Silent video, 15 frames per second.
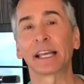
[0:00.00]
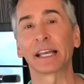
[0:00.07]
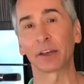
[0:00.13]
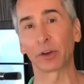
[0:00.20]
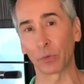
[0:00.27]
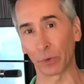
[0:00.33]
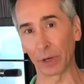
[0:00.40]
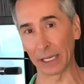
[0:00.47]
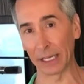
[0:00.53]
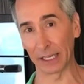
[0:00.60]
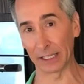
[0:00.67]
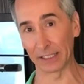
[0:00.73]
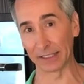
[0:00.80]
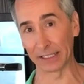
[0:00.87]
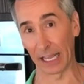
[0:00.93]

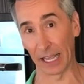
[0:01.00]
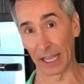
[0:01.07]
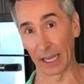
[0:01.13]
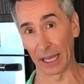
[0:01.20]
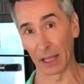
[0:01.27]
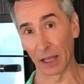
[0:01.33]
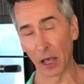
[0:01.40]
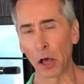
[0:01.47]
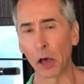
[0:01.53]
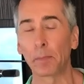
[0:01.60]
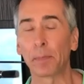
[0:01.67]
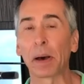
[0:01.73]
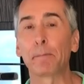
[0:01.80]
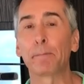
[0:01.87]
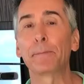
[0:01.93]
ingredients in it,
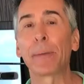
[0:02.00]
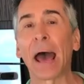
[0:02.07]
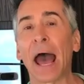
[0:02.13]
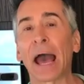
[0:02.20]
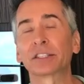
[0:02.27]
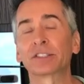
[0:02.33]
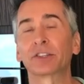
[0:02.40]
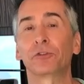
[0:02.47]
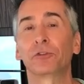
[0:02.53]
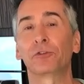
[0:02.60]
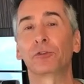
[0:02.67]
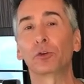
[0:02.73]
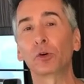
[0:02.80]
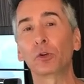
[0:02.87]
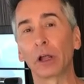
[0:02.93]
but packed
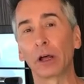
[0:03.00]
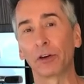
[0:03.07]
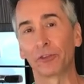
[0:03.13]
full of